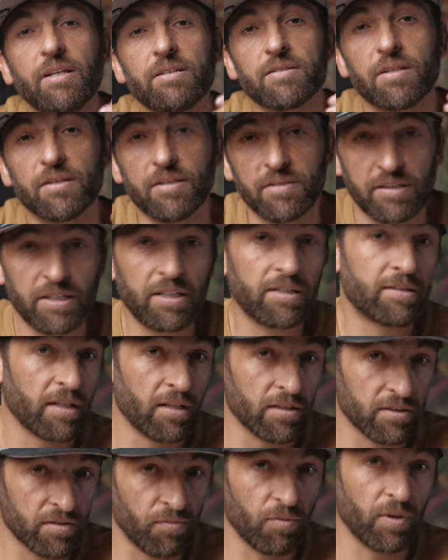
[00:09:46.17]
into the
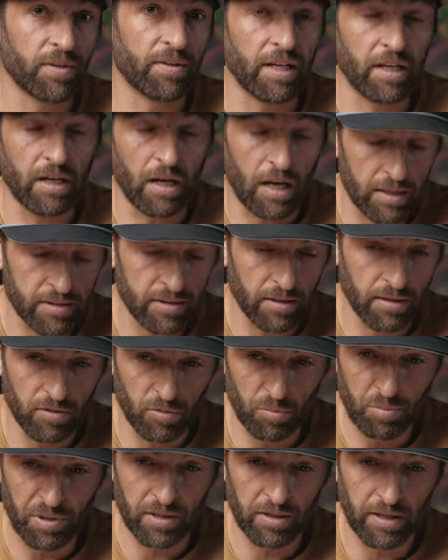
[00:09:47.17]
details of what they cost a
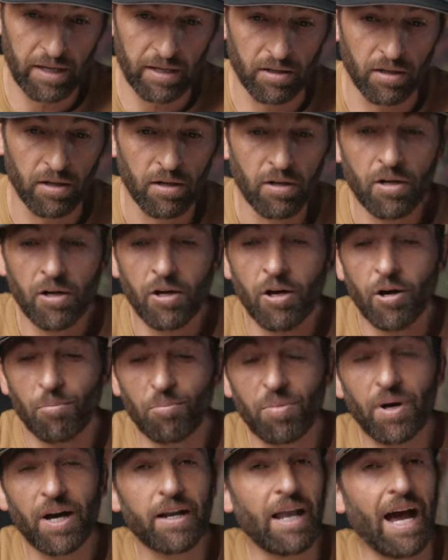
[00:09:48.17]
little bit later,
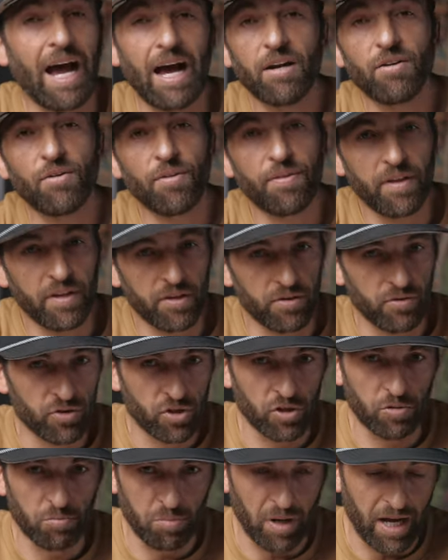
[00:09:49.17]
but I don't think you
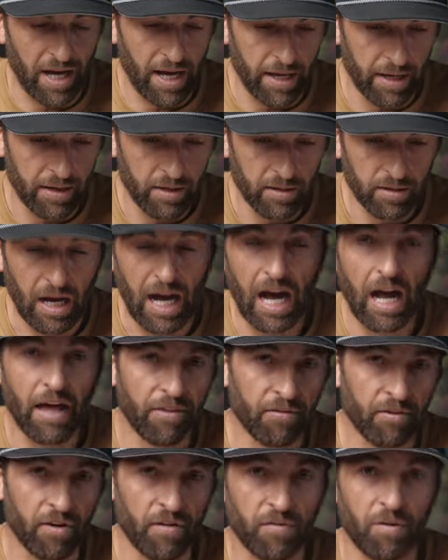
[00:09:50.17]
should buy
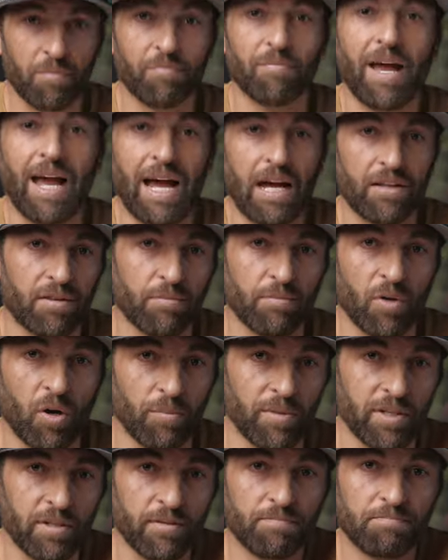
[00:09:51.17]
either of them at the
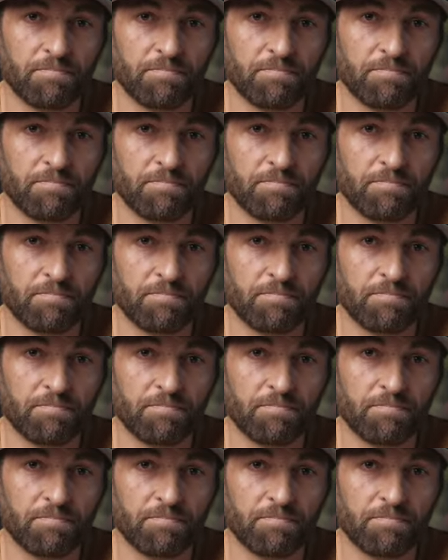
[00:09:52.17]
moment.